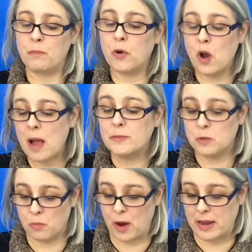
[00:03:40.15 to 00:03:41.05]
Perhaps
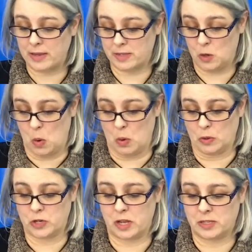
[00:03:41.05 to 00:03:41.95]
a break is in
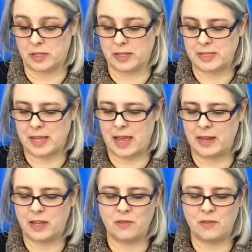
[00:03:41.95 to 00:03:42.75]
order, Jocelyn said.